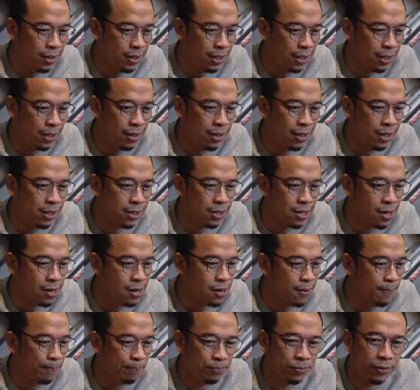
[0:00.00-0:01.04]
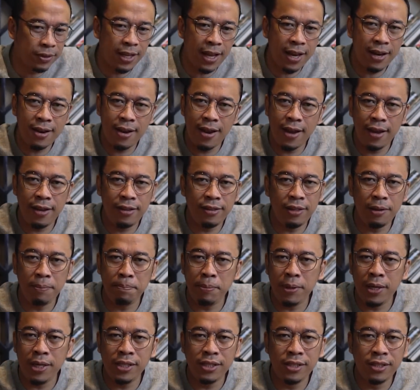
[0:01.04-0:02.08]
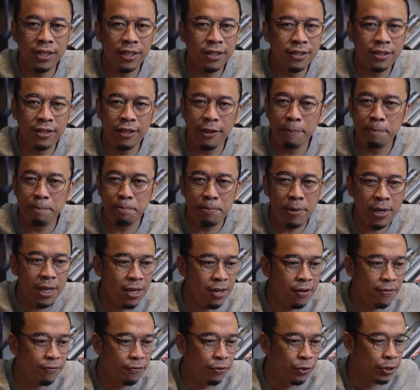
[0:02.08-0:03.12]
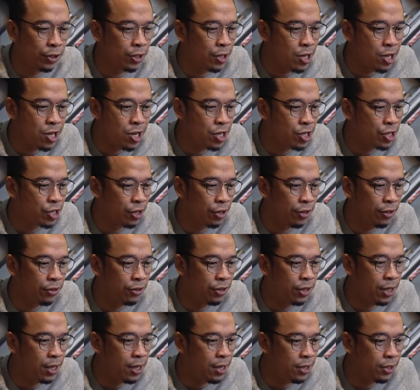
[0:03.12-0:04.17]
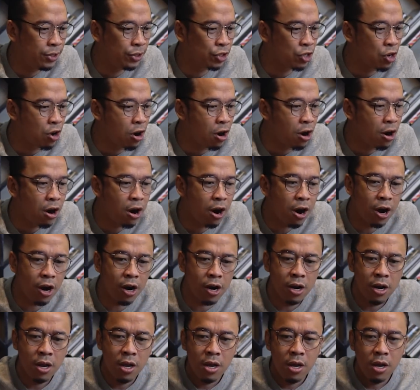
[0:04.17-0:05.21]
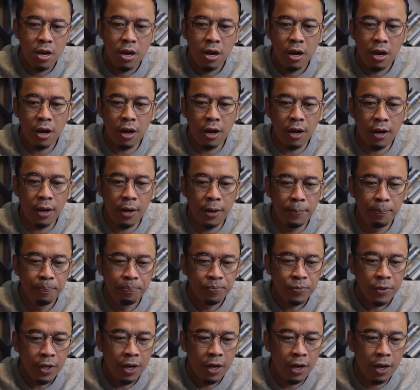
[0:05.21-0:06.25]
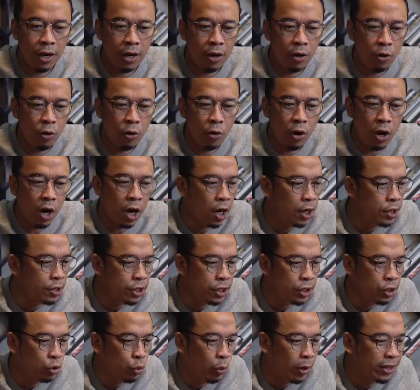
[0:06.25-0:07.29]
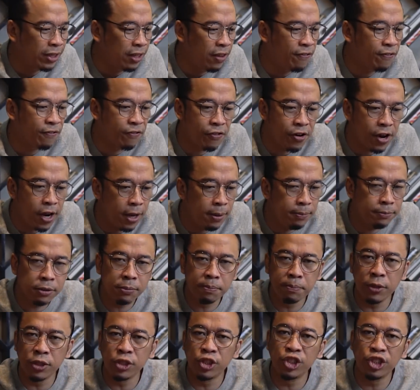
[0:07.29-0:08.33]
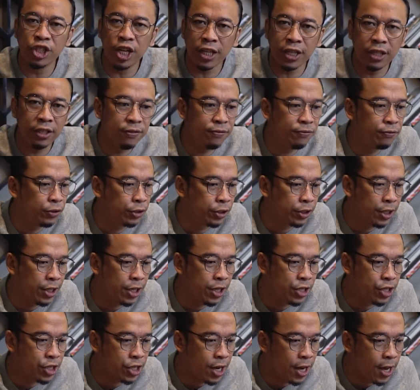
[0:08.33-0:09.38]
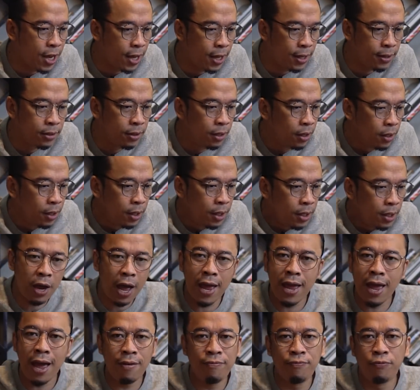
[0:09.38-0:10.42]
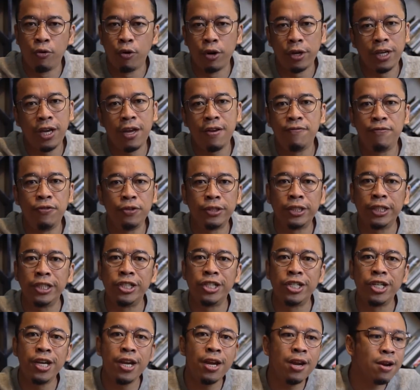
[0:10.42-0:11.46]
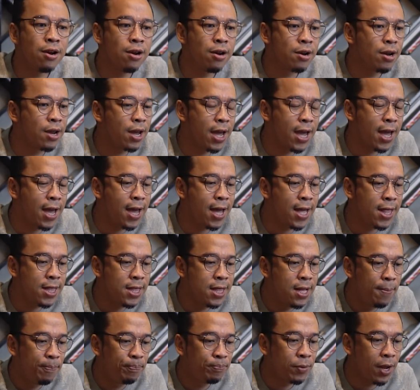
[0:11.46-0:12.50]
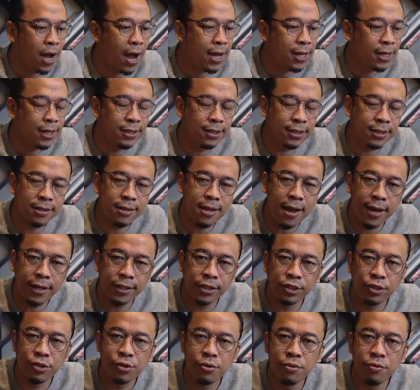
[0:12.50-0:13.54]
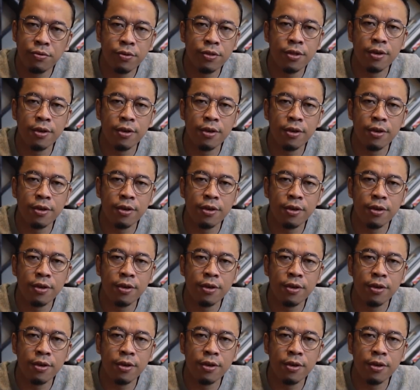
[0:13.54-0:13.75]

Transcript: These are 1080p, 60p footage. These are 120 frames per second footage, and I have 4K footage here, and I can slice through